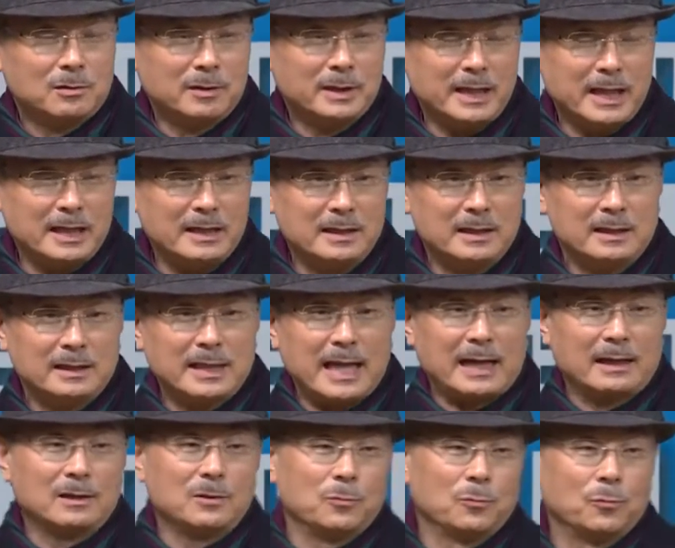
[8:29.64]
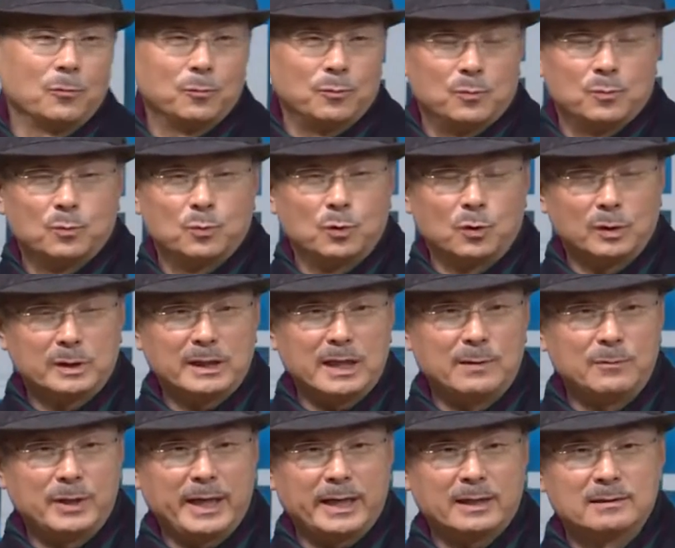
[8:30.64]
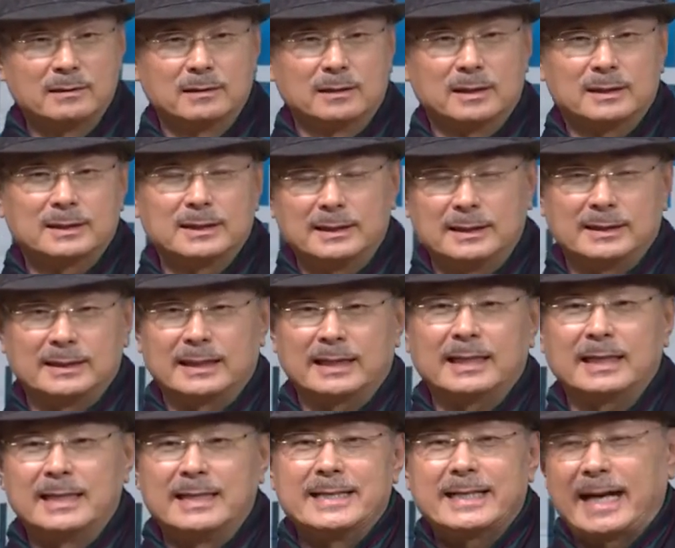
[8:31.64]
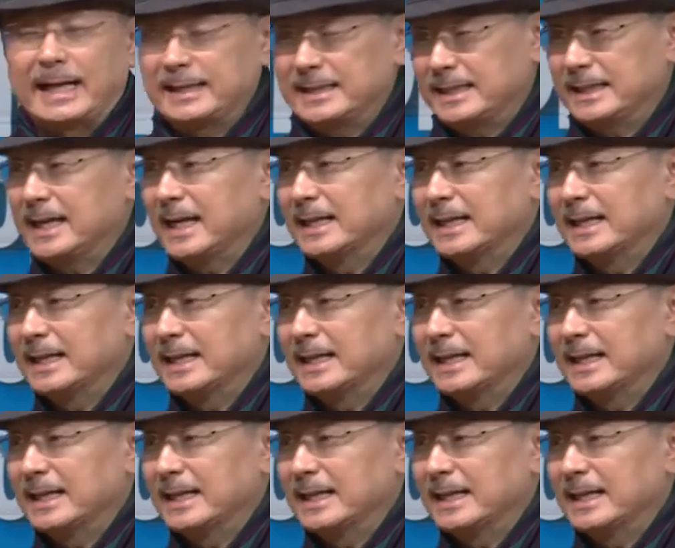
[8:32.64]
Then why would you buy a product with lesser value?